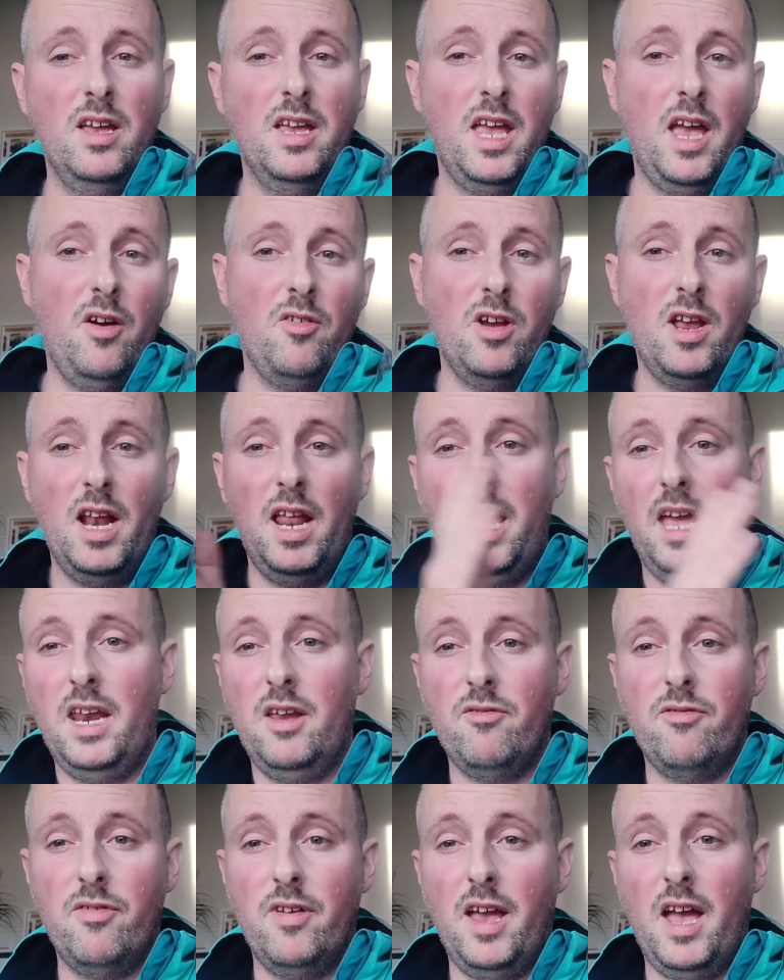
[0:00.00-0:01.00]
calculating
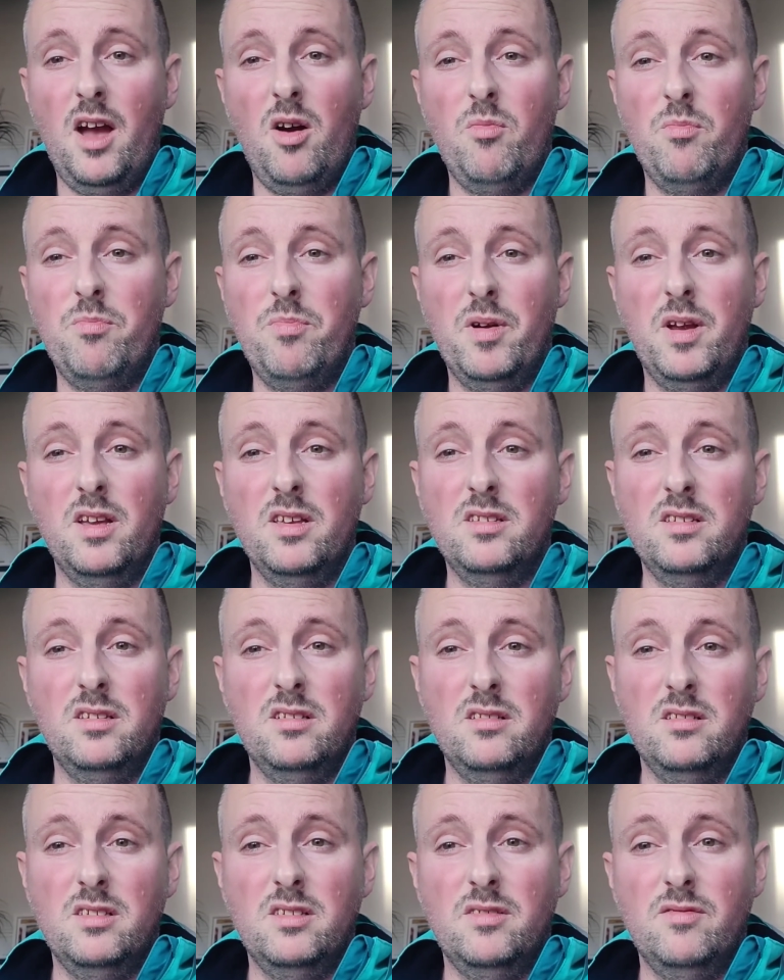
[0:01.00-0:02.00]
everything out, because
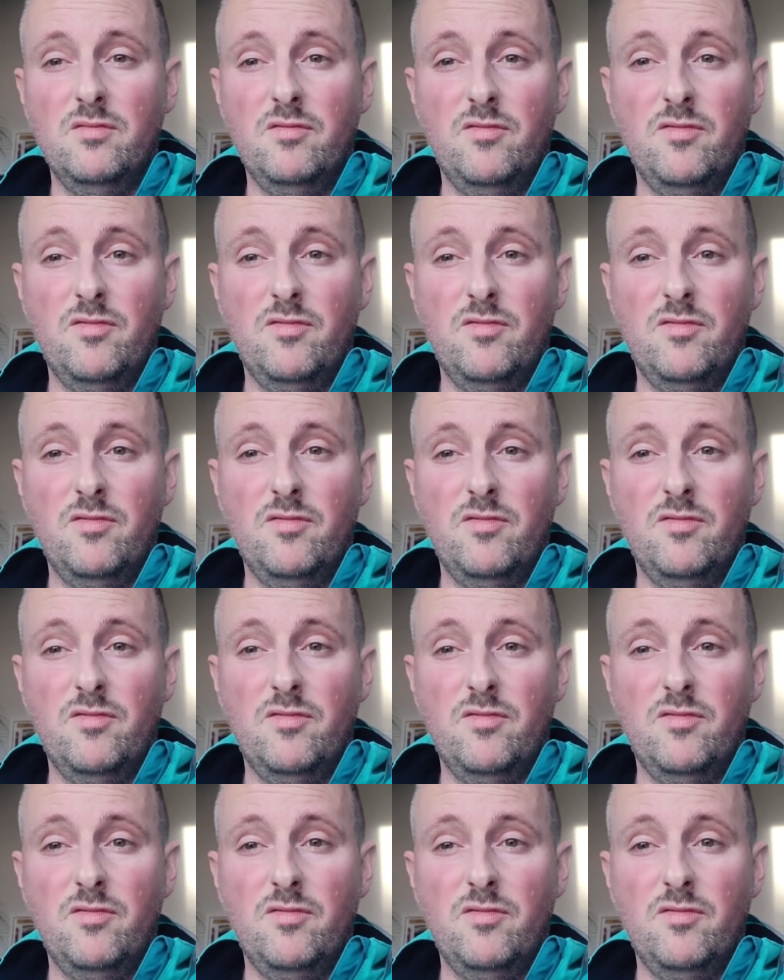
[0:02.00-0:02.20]
it's